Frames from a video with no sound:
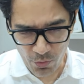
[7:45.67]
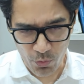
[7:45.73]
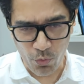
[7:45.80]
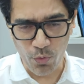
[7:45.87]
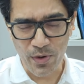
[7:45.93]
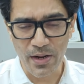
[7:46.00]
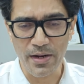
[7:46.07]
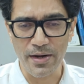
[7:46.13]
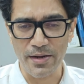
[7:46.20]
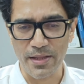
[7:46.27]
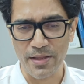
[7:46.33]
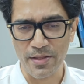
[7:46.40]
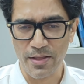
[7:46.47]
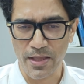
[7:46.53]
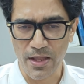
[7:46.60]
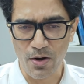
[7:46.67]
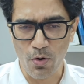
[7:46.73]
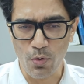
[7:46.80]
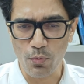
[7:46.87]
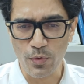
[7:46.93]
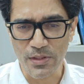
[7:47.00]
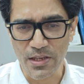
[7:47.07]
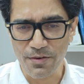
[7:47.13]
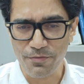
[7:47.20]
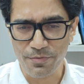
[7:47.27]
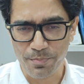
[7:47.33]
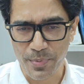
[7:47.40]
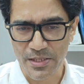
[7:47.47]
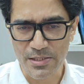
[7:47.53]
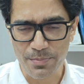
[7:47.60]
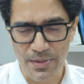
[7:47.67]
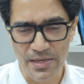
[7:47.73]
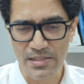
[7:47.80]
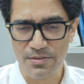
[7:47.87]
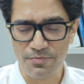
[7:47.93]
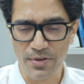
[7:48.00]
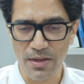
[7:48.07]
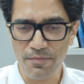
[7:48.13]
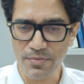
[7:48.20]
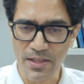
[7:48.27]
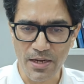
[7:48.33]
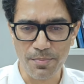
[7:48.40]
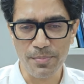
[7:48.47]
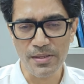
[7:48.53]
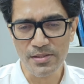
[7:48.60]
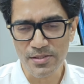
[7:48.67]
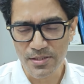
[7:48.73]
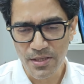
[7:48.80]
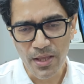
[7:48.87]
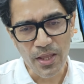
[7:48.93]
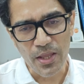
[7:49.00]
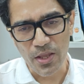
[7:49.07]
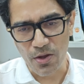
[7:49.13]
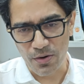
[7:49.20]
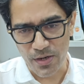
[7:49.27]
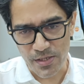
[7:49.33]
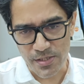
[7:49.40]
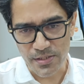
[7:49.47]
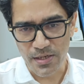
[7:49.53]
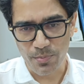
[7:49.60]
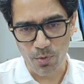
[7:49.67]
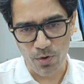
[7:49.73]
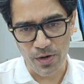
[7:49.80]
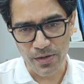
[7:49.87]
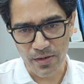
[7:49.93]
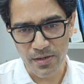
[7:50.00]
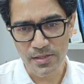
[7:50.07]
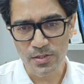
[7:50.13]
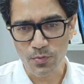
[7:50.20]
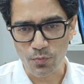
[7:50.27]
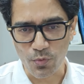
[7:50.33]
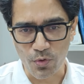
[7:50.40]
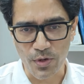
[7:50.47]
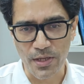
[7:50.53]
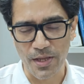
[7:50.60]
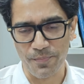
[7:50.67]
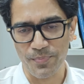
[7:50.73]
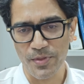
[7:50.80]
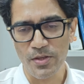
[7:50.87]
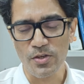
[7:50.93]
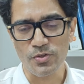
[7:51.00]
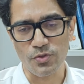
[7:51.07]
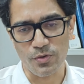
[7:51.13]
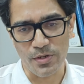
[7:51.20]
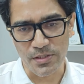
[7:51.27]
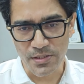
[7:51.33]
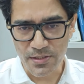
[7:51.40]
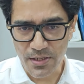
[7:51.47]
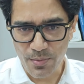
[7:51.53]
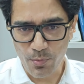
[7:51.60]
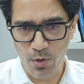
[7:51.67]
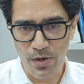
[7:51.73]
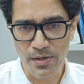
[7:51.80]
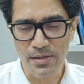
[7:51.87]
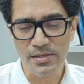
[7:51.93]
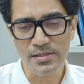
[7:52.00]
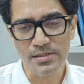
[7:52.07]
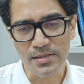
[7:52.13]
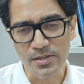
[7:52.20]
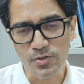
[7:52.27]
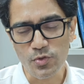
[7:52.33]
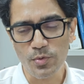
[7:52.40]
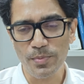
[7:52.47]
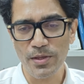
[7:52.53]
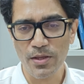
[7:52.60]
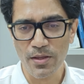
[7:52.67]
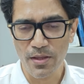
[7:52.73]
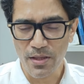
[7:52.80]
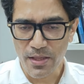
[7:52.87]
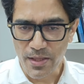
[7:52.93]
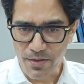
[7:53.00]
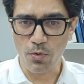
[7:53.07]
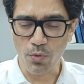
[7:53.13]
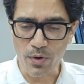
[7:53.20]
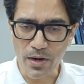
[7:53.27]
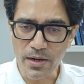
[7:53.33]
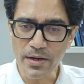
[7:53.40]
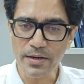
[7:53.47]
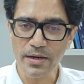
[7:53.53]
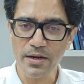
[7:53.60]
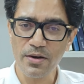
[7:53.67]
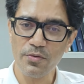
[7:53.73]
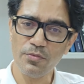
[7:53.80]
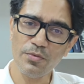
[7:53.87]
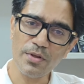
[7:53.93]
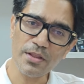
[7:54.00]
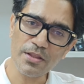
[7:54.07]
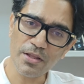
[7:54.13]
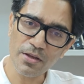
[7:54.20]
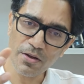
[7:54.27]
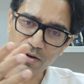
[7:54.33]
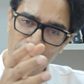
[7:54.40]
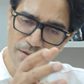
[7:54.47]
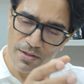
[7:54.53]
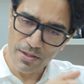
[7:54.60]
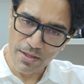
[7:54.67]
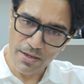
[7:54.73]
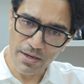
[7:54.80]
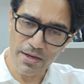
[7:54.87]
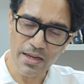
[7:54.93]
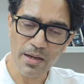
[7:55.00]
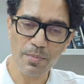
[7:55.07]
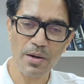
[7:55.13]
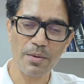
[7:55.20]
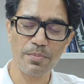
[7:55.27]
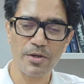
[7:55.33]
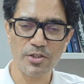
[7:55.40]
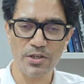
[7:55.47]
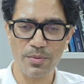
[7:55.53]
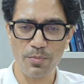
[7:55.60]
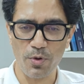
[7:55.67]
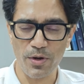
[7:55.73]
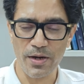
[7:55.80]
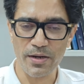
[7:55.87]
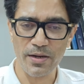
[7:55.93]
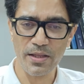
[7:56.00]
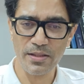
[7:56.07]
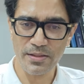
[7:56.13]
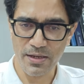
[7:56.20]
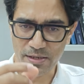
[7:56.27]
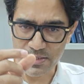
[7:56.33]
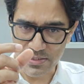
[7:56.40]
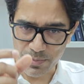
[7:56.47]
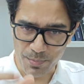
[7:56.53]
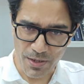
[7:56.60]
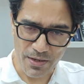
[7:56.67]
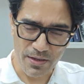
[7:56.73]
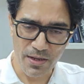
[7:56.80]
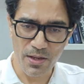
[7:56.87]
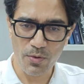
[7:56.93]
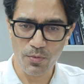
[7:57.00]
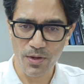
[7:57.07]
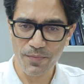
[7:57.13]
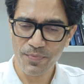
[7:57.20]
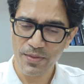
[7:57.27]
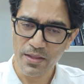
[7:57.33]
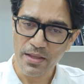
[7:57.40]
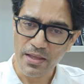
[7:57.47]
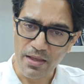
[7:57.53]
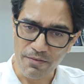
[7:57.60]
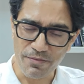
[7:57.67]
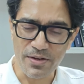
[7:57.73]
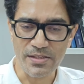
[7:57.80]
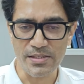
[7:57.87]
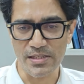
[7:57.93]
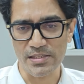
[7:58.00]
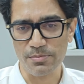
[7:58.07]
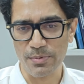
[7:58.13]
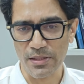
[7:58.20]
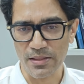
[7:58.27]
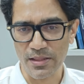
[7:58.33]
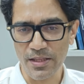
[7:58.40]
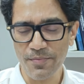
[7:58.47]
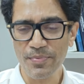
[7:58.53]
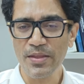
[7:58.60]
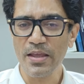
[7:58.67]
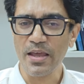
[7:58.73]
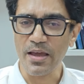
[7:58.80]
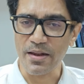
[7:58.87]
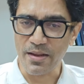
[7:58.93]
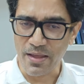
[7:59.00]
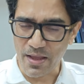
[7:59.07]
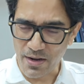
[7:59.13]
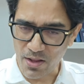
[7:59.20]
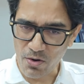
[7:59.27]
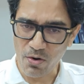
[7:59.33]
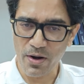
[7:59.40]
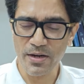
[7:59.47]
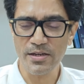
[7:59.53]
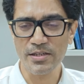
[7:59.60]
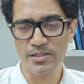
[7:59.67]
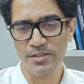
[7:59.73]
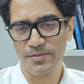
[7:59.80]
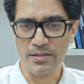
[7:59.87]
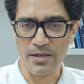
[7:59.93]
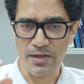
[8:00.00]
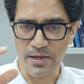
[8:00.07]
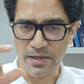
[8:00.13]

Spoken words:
correlating around within plus minus 5, that means your digital monitor is working. So digital monitors needs to be correlated with your clinic blood pressure monitoring, that is the Mercury one, every 6 monthly. And Aneroid, the